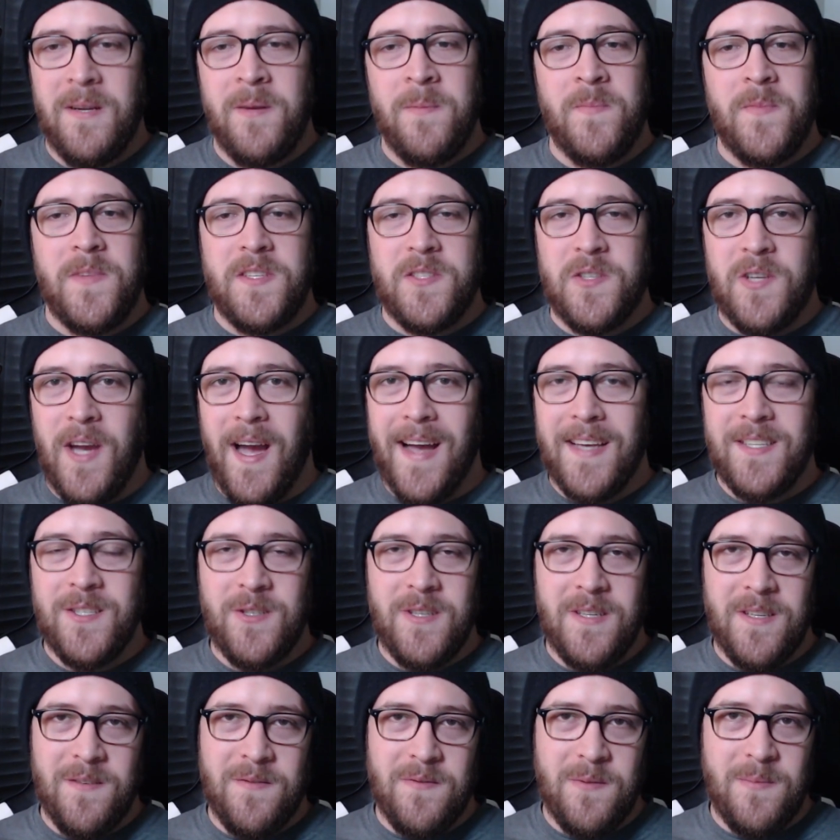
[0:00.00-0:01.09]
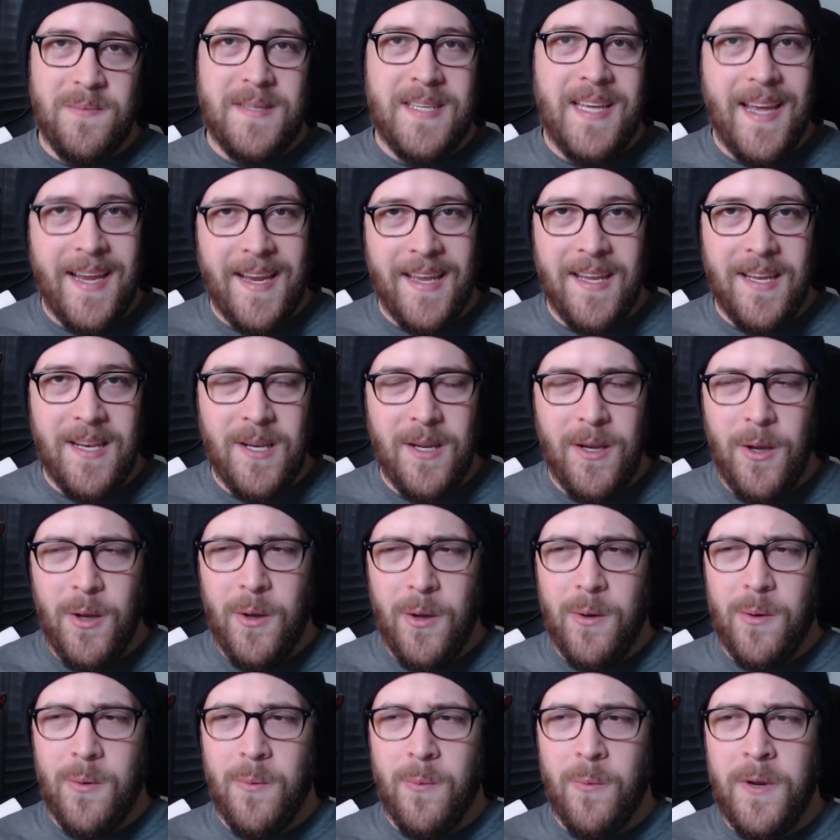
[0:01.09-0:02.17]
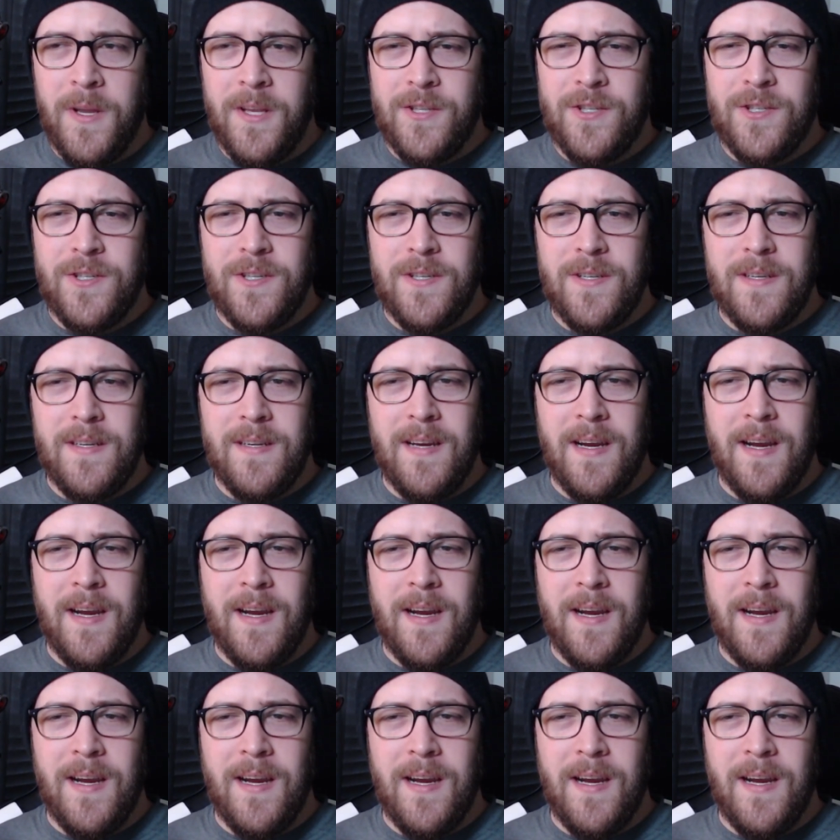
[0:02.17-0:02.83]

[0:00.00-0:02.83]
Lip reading: is Kazuya from Tekken, which I